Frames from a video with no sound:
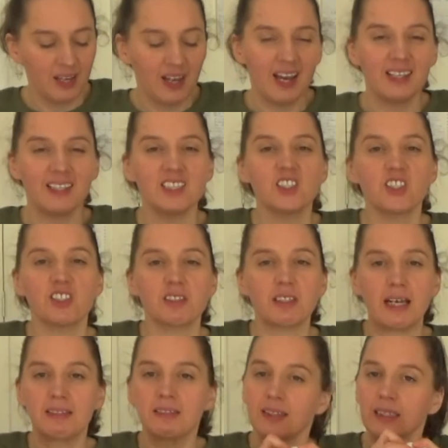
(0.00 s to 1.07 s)
and this just
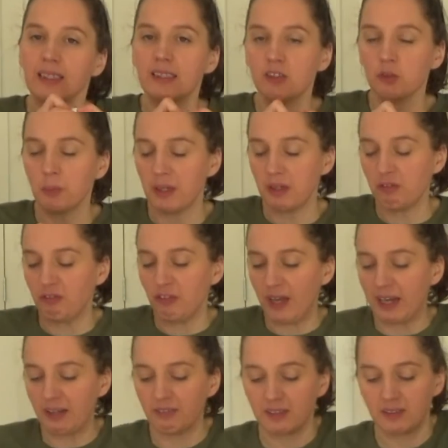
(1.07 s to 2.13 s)
adds a little bit of
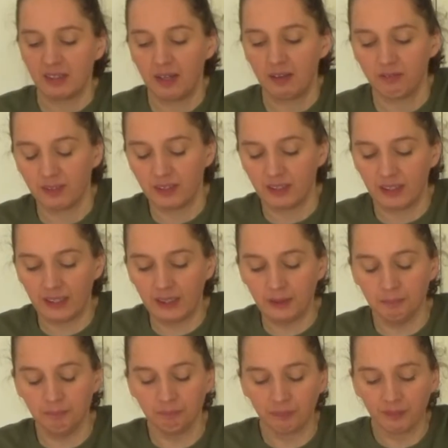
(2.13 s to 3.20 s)
flavor to everything.